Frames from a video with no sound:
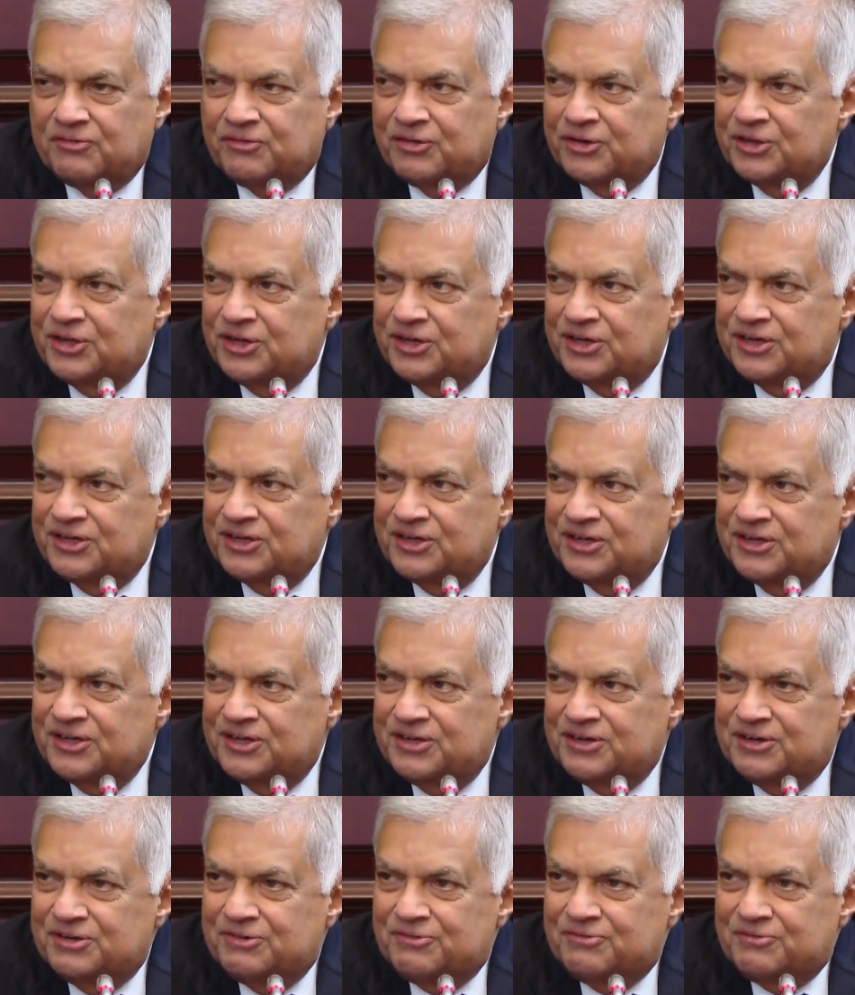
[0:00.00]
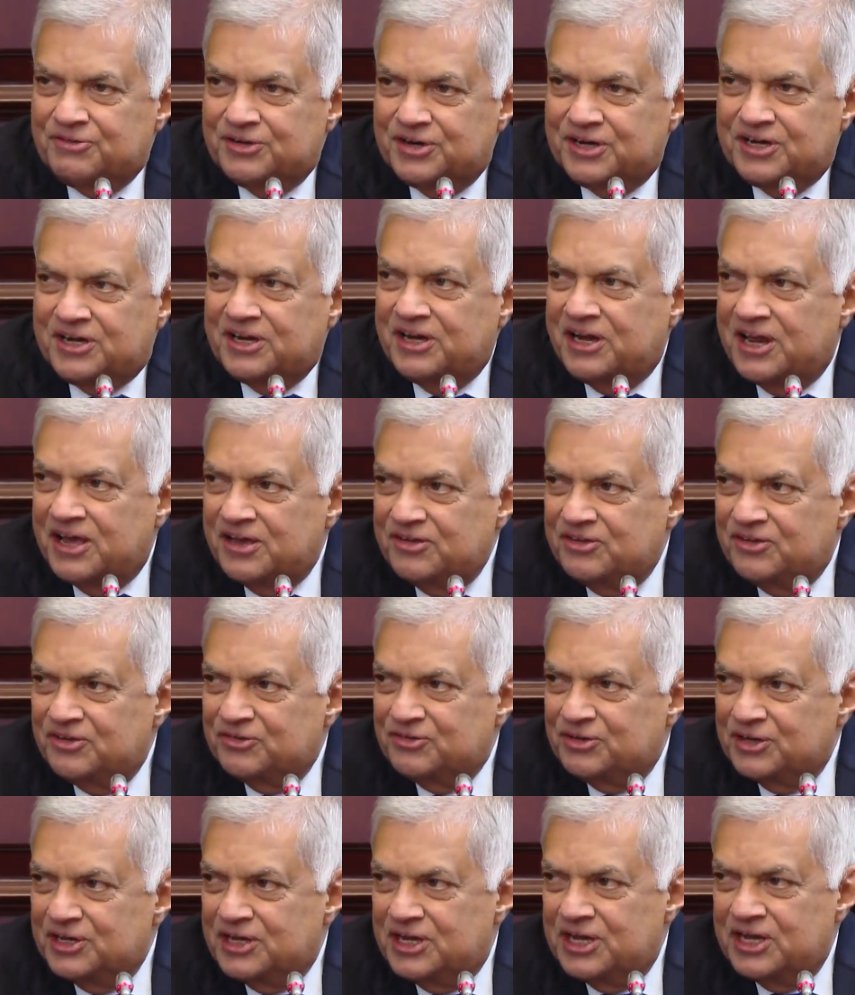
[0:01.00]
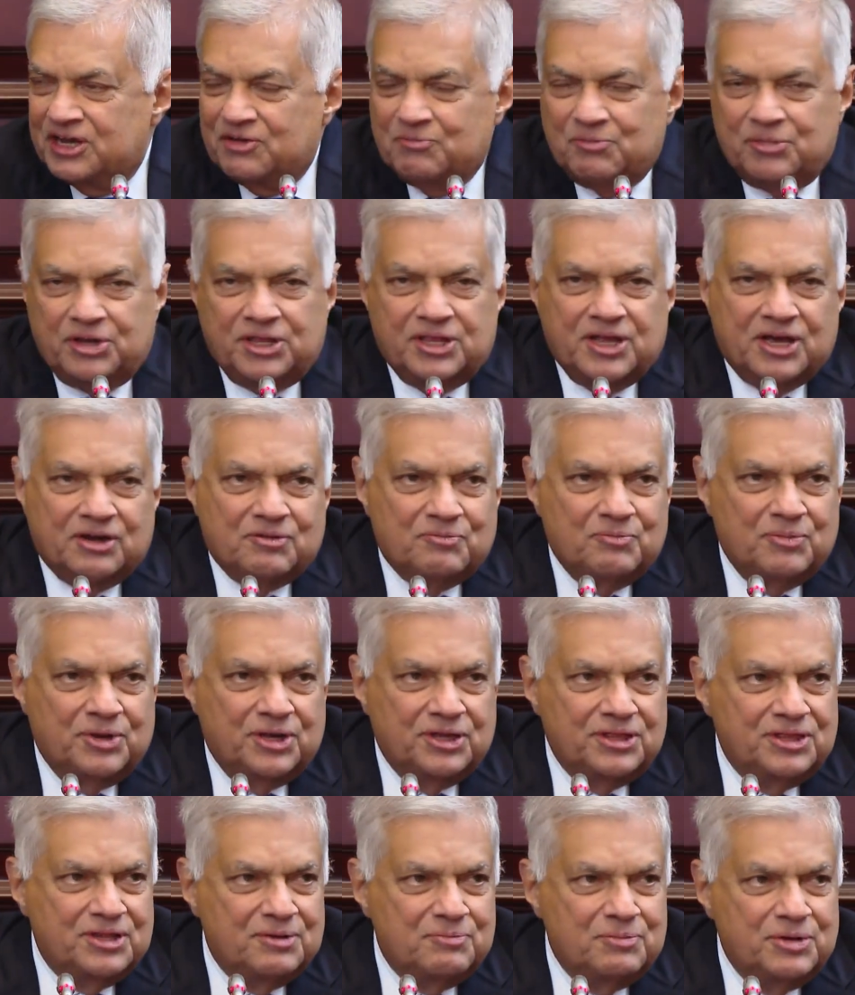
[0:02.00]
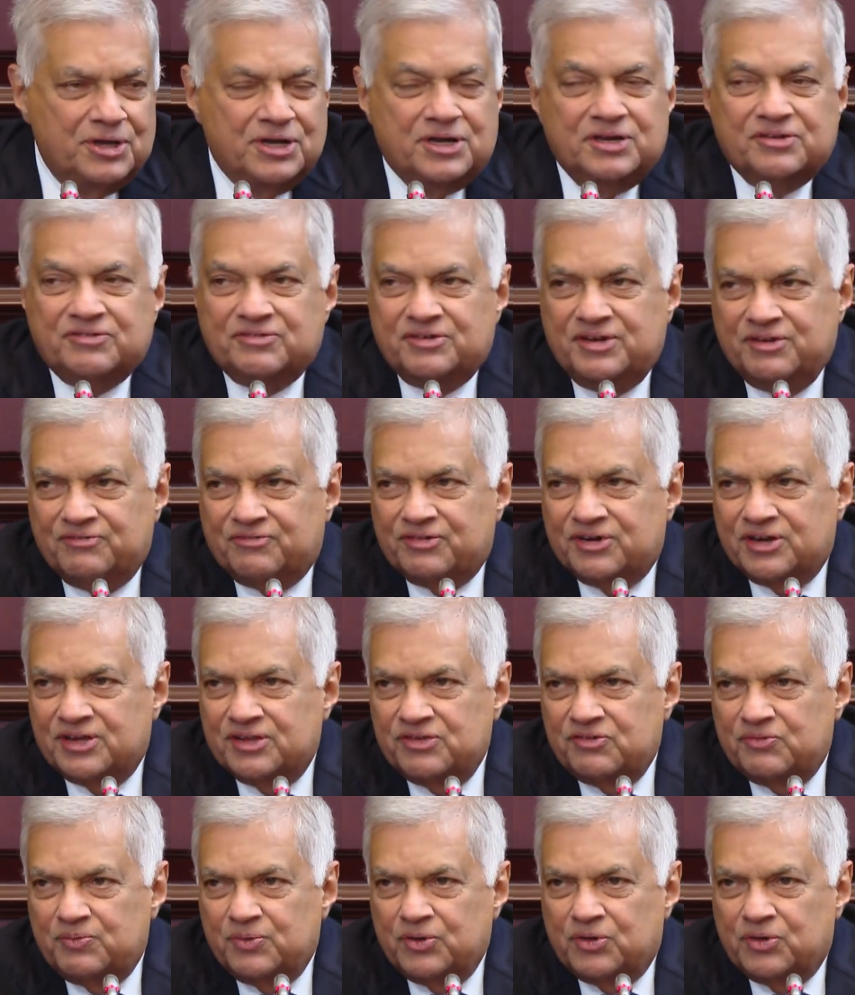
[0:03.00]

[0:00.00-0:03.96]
for the fertilizer she gave me that made the biggest difference,